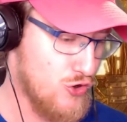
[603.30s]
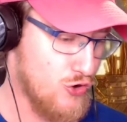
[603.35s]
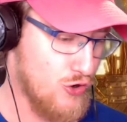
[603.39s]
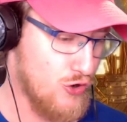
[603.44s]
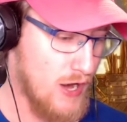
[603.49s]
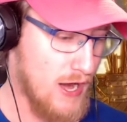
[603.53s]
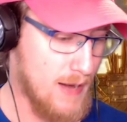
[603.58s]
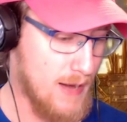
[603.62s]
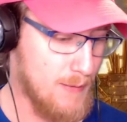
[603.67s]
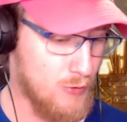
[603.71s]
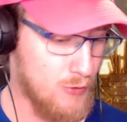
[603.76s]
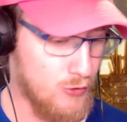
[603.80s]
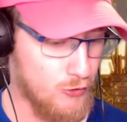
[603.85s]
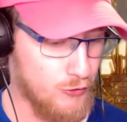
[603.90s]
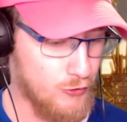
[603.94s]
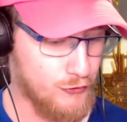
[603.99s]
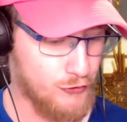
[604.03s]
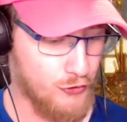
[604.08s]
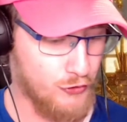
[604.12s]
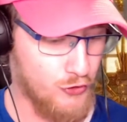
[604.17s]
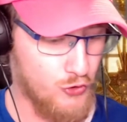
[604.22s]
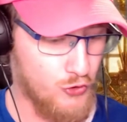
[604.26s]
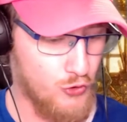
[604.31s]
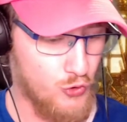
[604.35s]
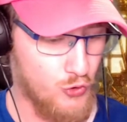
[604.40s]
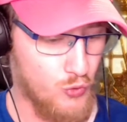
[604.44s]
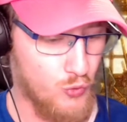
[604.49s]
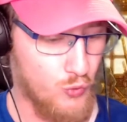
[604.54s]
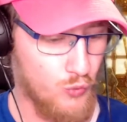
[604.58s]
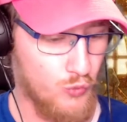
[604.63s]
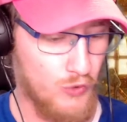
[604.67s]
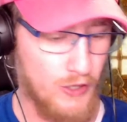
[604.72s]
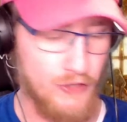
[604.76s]
able
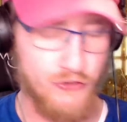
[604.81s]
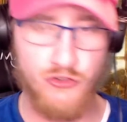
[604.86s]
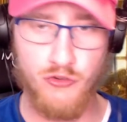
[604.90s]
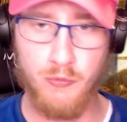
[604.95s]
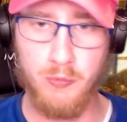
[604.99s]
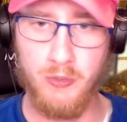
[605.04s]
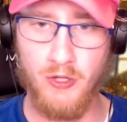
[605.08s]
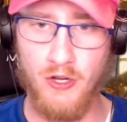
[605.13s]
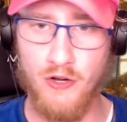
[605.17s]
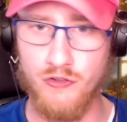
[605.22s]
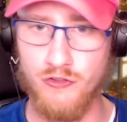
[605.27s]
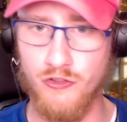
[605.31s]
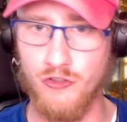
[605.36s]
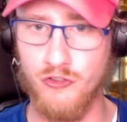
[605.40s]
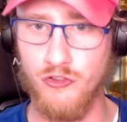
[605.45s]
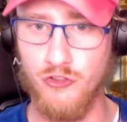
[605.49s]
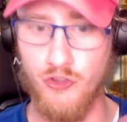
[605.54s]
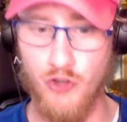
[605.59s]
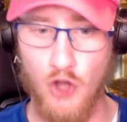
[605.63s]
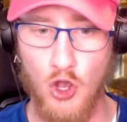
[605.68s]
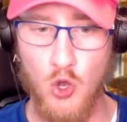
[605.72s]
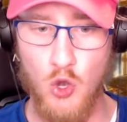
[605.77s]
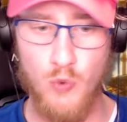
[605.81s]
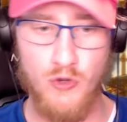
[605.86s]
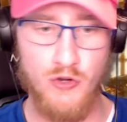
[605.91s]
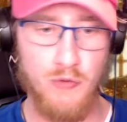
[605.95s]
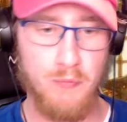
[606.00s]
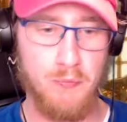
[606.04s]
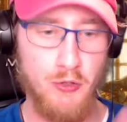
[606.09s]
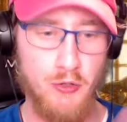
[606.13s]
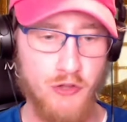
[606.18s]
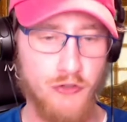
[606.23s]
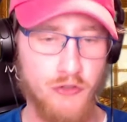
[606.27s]
to let your players just go and you
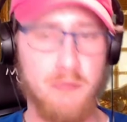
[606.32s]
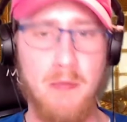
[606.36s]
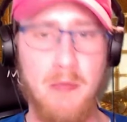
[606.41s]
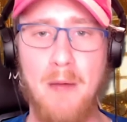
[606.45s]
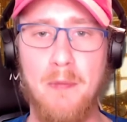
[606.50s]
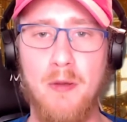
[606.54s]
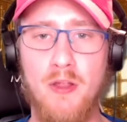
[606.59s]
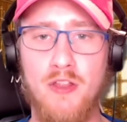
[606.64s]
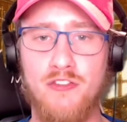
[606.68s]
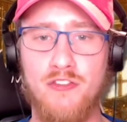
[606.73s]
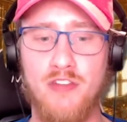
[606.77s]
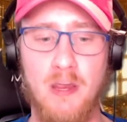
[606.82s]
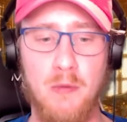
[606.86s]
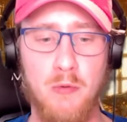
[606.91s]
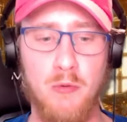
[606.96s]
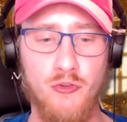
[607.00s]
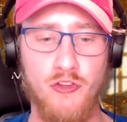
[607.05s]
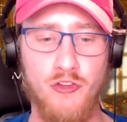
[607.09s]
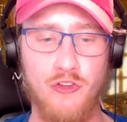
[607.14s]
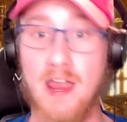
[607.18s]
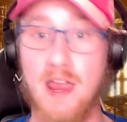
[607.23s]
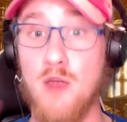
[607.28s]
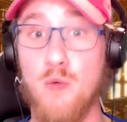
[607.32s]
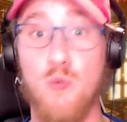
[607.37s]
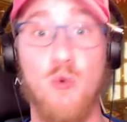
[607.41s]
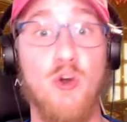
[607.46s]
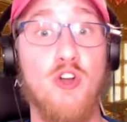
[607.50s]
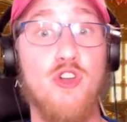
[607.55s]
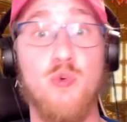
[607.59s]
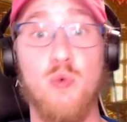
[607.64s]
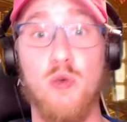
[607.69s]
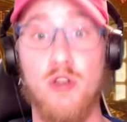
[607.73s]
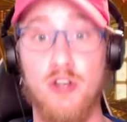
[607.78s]
put this map on the table and say, hey, where
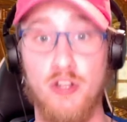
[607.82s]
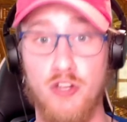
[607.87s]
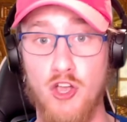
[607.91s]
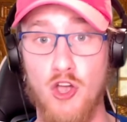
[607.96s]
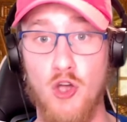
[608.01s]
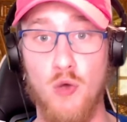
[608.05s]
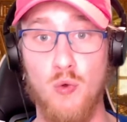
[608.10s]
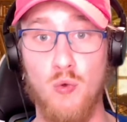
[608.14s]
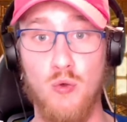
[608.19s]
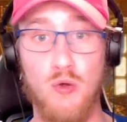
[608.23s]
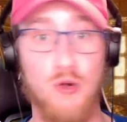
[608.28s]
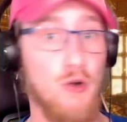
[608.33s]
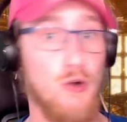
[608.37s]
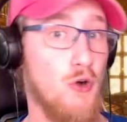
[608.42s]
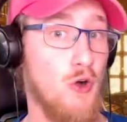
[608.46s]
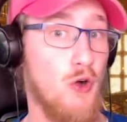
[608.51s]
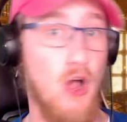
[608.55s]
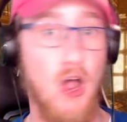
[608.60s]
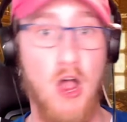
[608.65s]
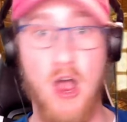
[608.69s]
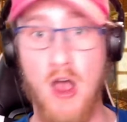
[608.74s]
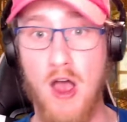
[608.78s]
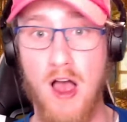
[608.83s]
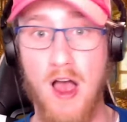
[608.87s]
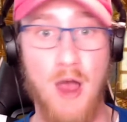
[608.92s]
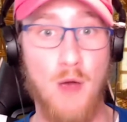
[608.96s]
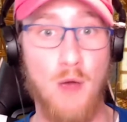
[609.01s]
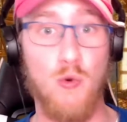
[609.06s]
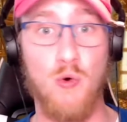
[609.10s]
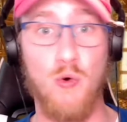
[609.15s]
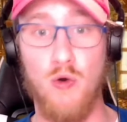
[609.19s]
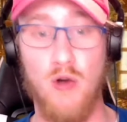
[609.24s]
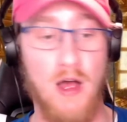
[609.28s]
do you want to go? I
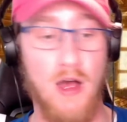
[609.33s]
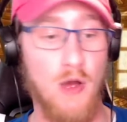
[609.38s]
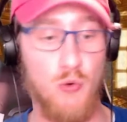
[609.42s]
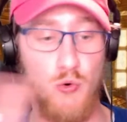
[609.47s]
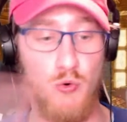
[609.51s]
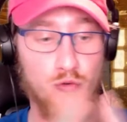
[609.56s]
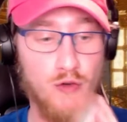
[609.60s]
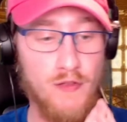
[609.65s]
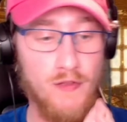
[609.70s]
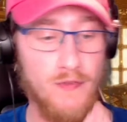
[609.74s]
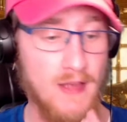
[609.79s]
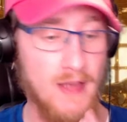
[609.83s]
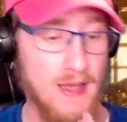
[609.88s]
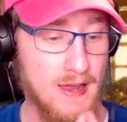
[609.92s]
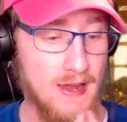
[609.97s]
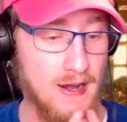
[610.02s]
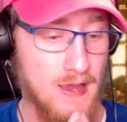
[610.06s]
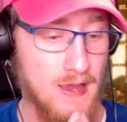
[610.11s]
will run that.